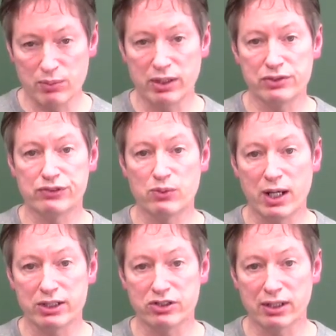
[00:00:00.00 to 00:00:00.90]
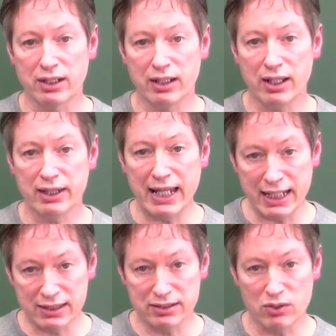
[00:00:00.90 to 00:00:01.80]
much for watching.
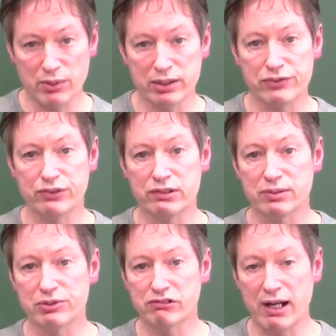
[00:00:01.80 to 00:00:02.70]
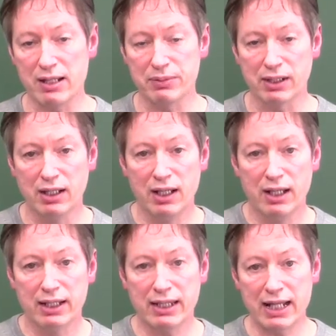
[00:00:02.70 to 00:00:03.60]
Thanks so much for subscribing.
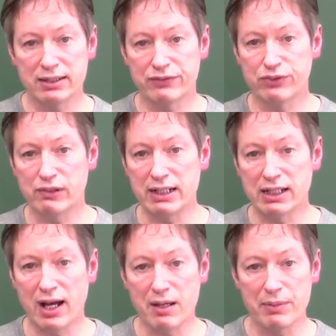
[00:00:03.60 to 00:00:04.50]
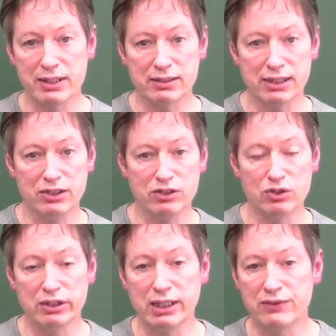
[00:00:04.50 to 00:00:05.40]
Thanks for any comments that you
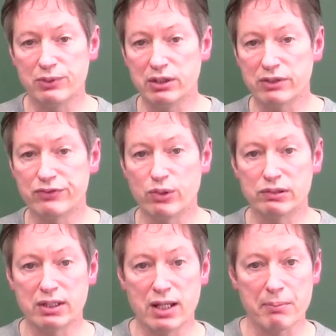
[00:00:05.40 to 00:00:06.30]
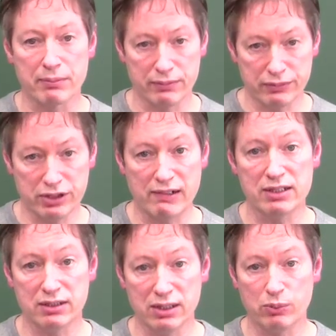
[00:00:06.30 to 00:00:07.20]
do leave. We look forward to them.
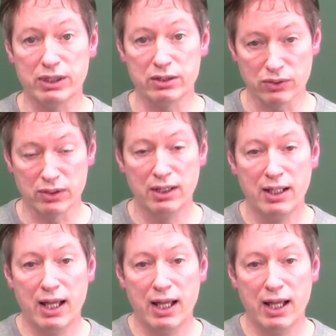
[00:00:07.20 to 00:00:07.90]
Seriously, we do.